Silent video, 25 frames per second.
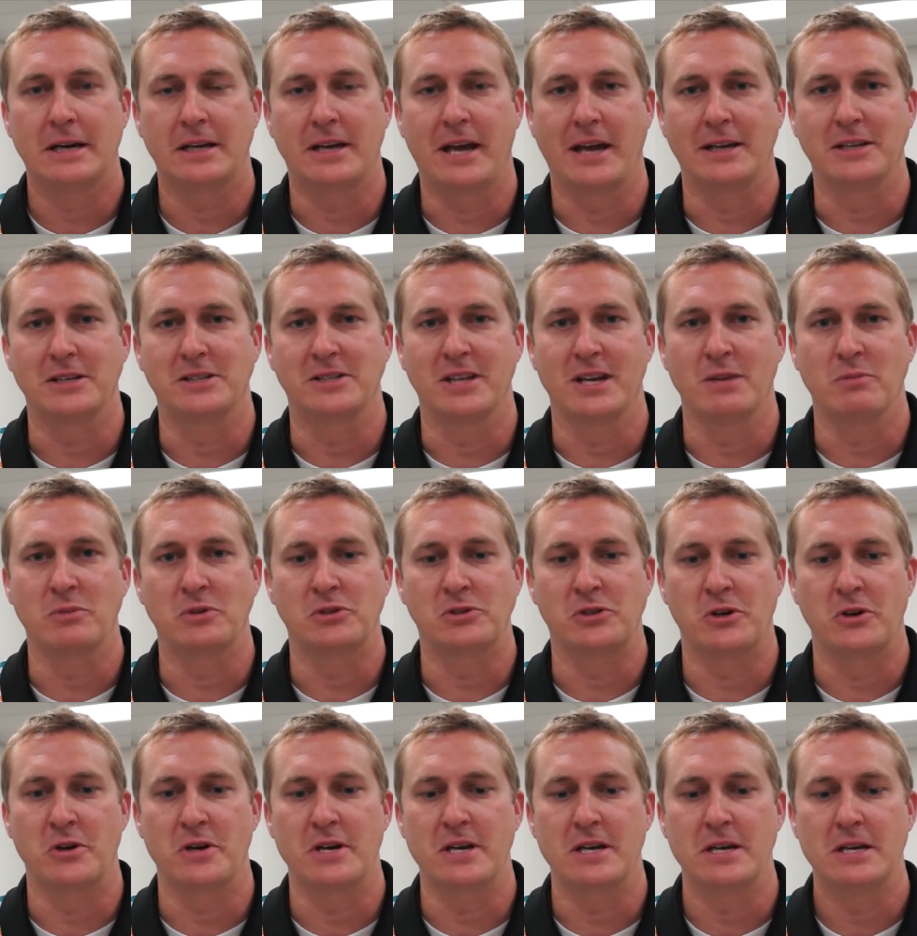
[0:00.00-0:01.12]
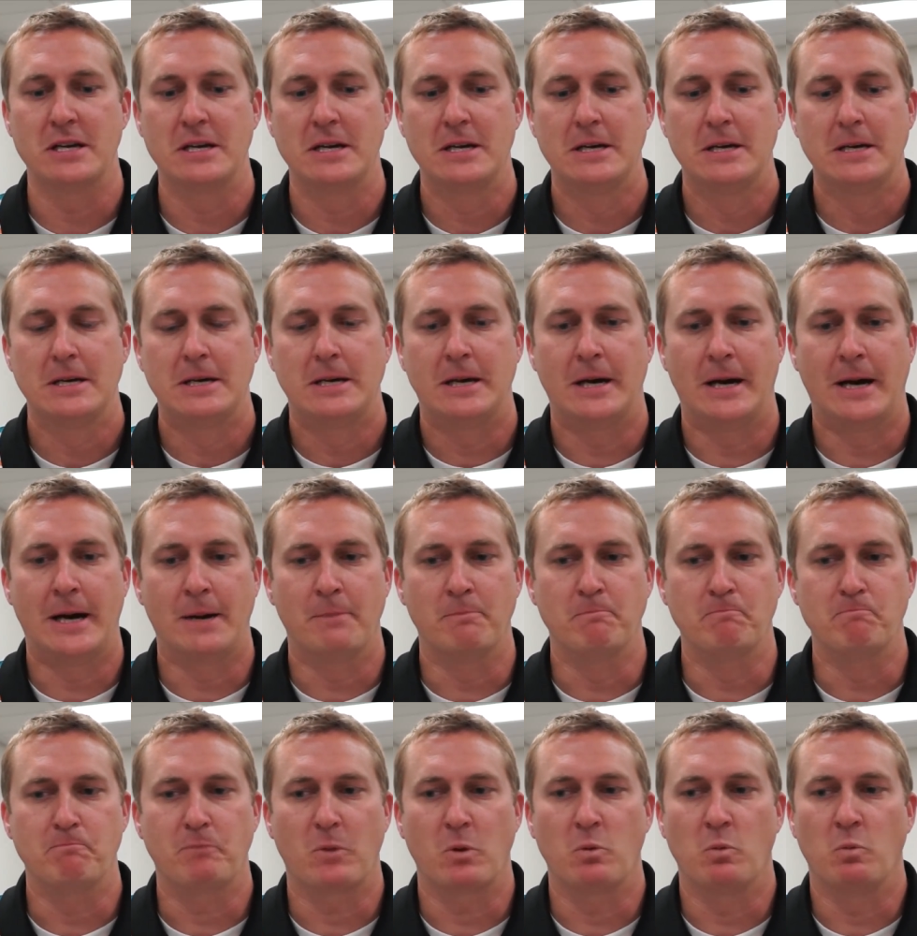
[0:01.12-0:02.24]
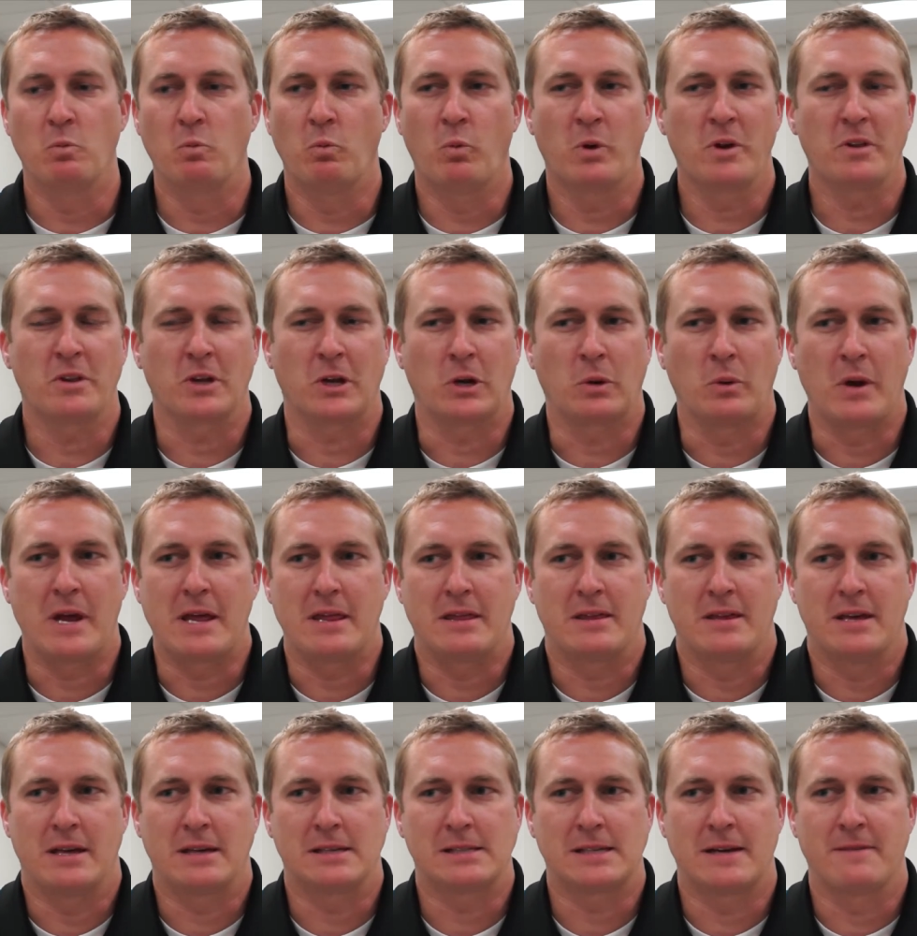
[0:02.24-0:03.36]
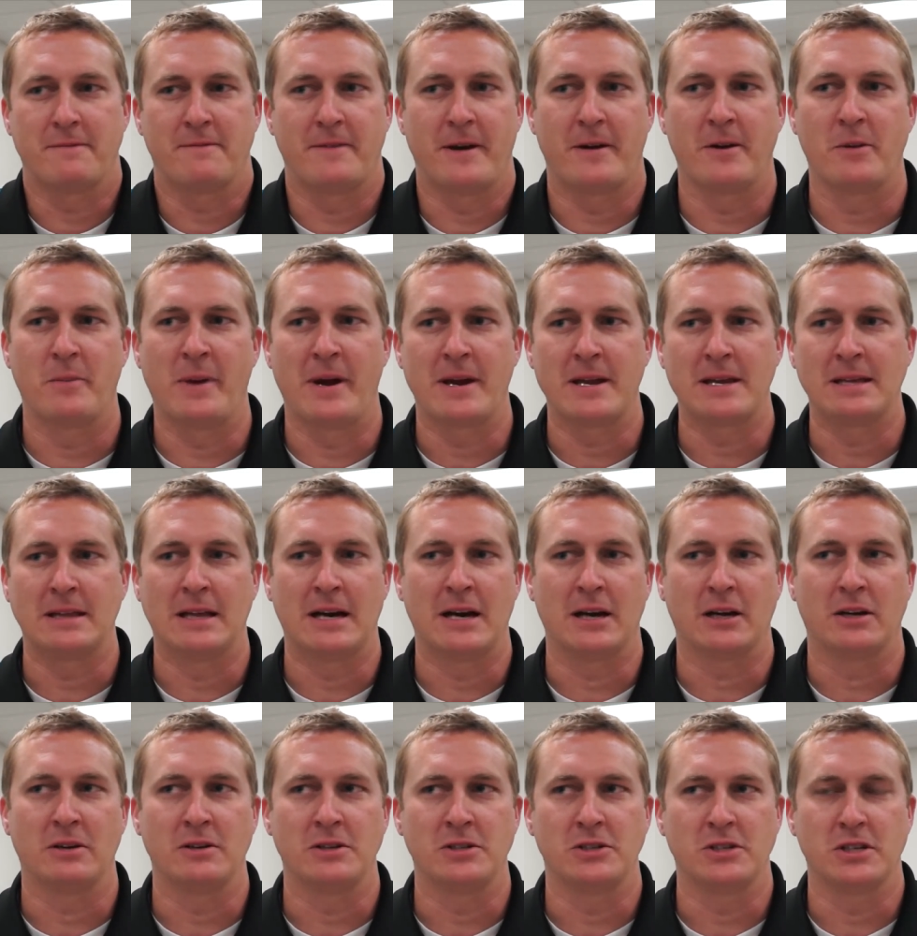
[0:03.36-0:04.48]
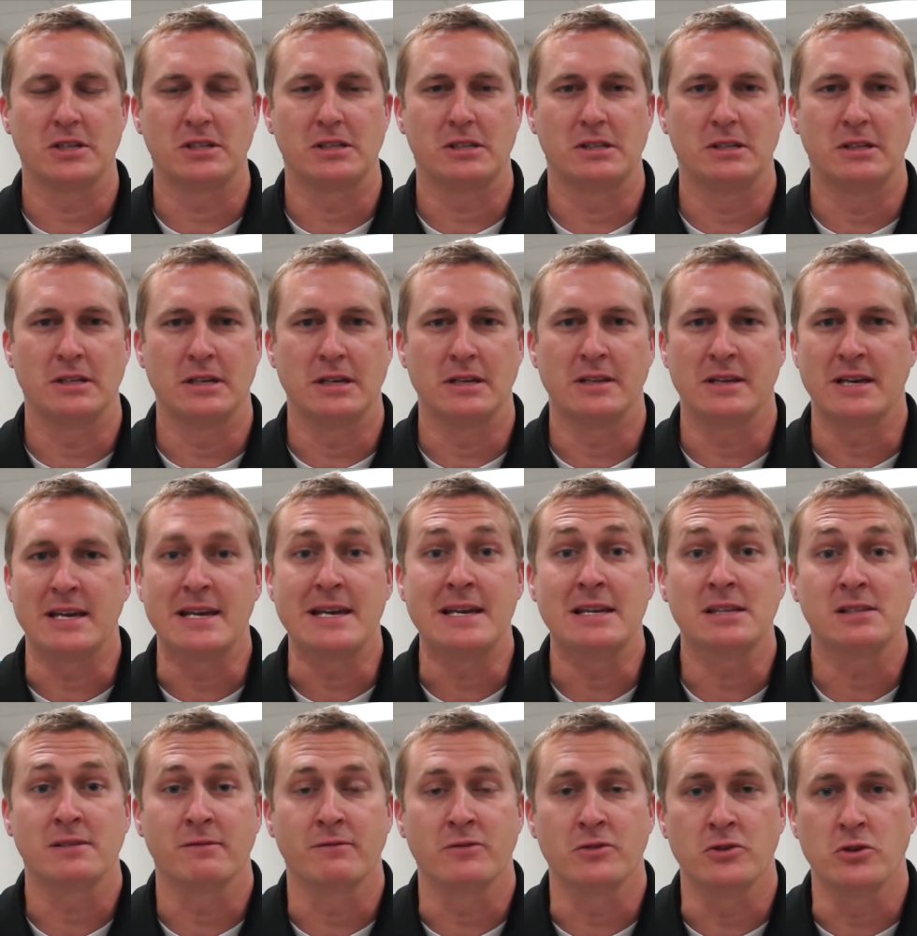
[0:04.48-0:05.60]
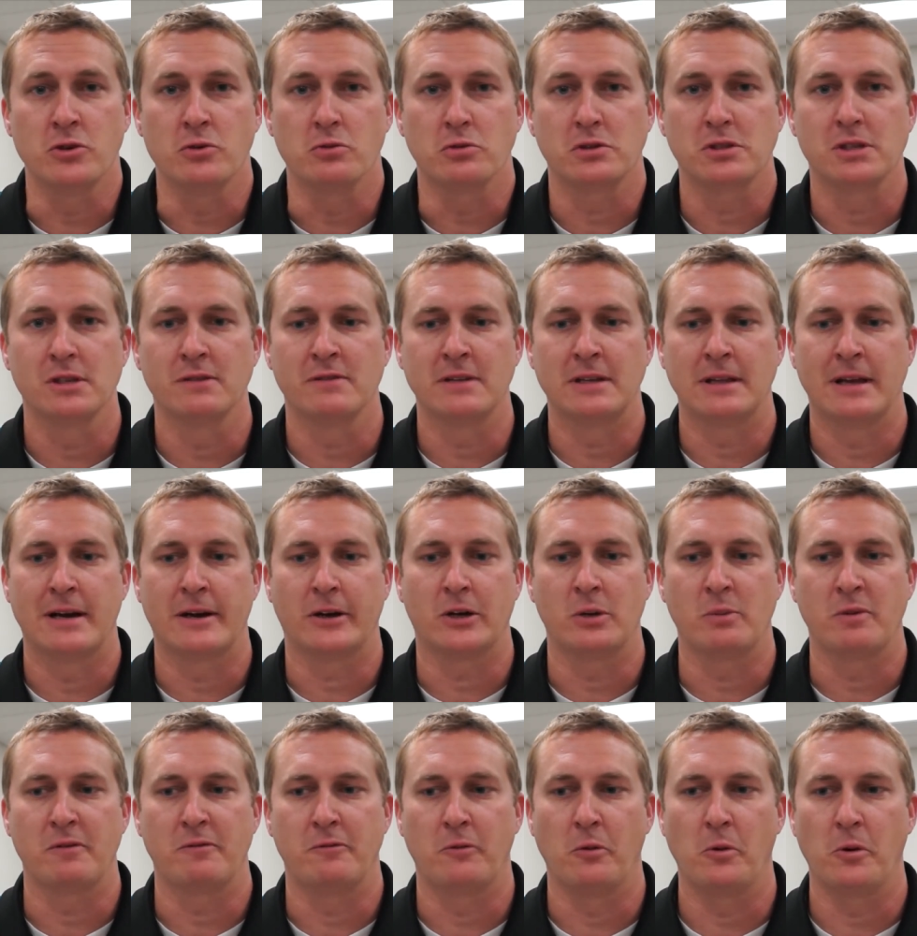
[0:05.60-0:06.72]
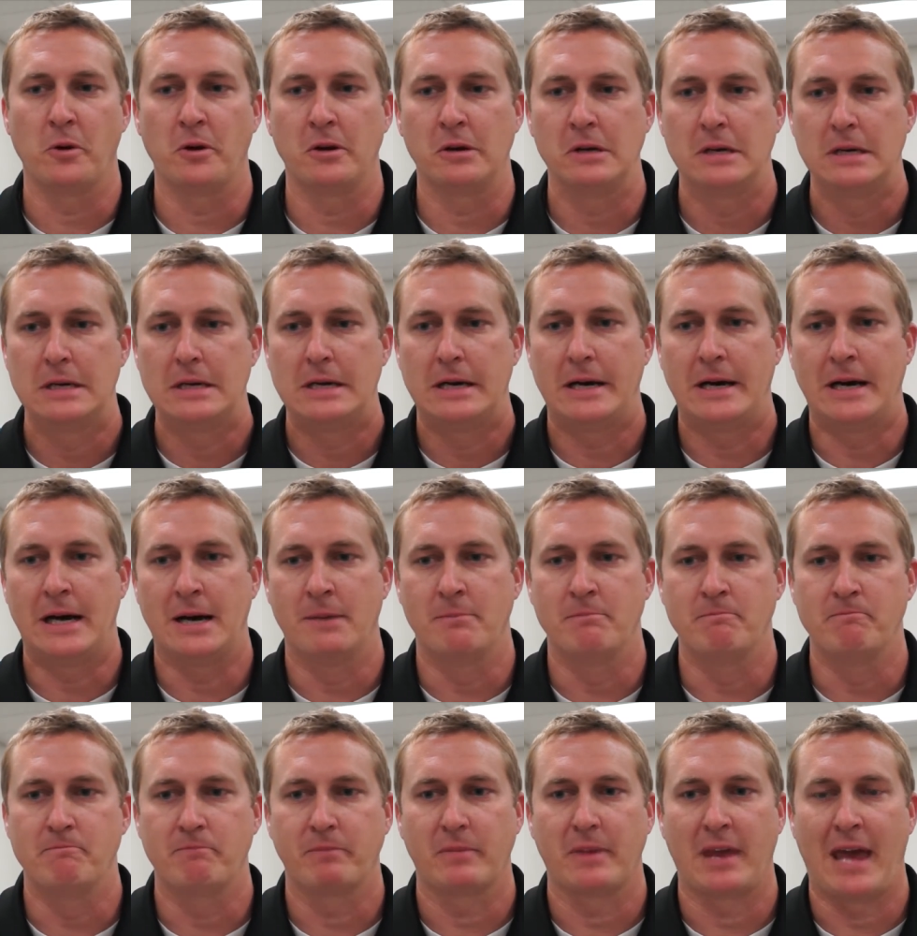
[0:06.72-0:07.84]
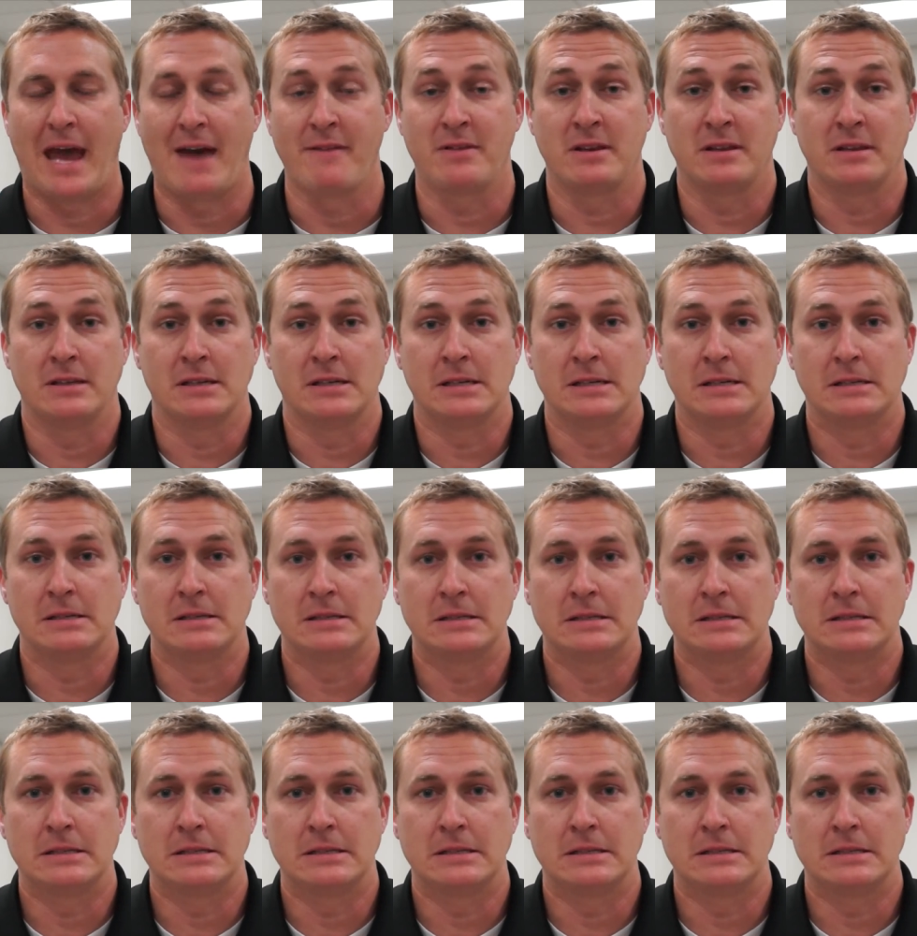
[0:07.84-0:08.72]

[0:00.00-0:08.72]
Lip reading: Kansas City, Missouri. One of the great things I've found about eLocker is just the ease of use of eLocker. Before having the